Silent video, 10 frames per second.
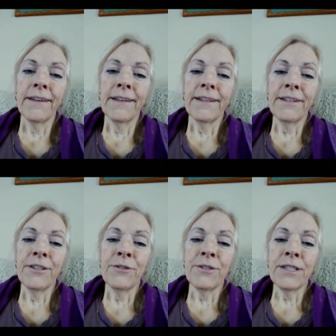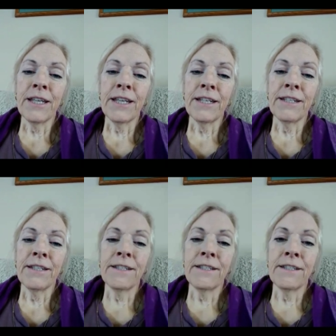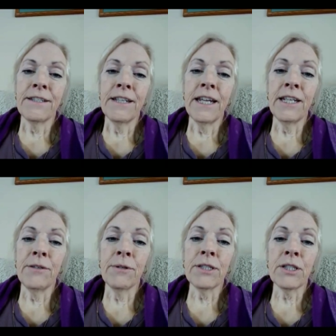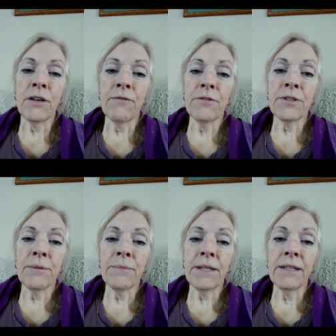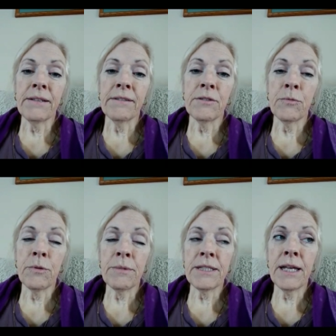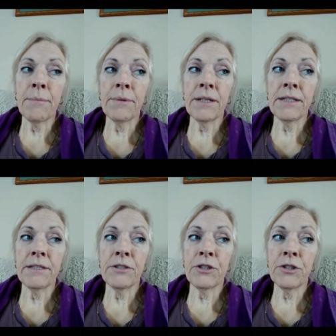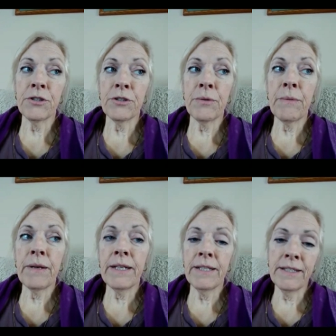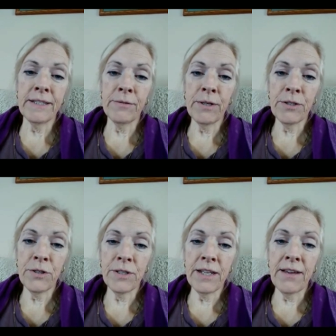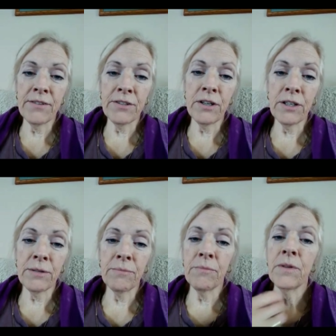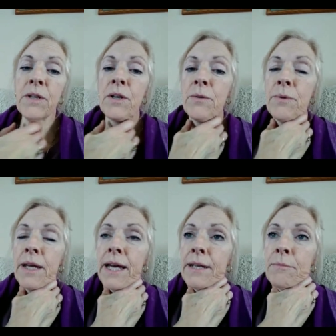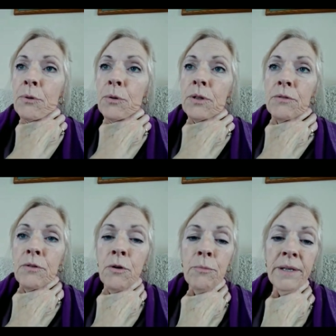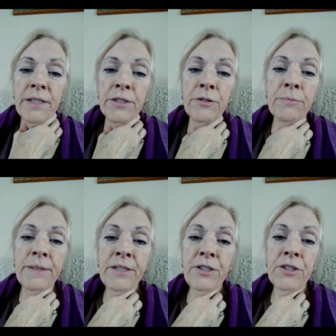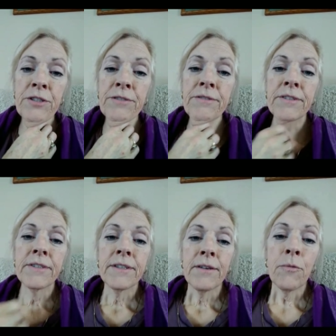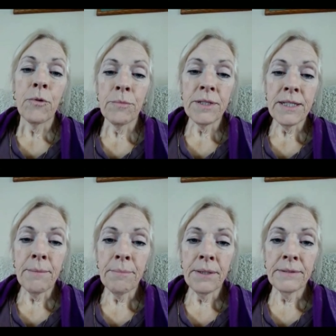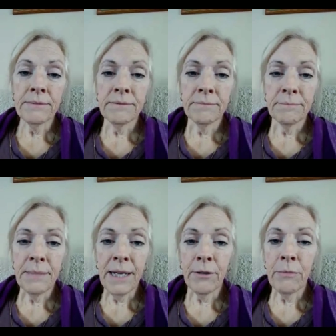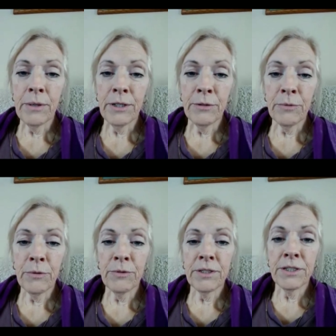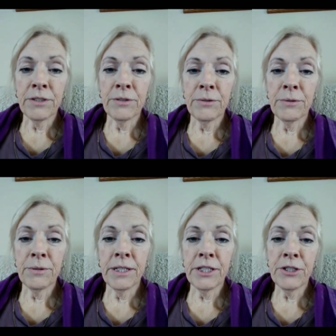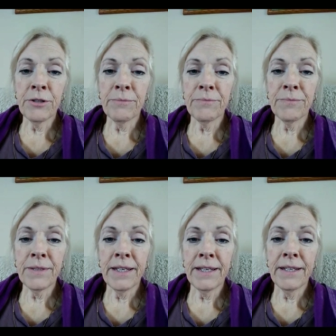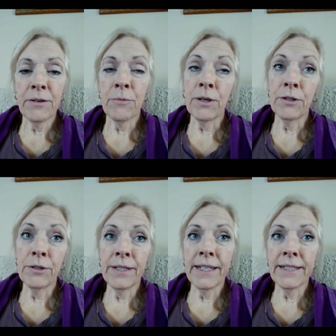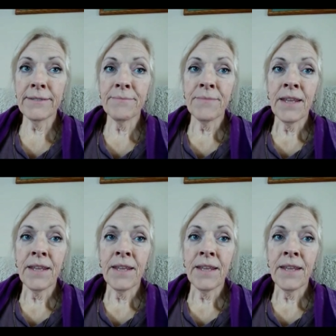And you said, Hey, do you want to stop for something? warm us up? And I said, Sure. So we went into this restaurant in Tavistock and we had a bowl of homemade soup each and warmed us up. And back we went on the road to Kitchener or Waterloo, I guess.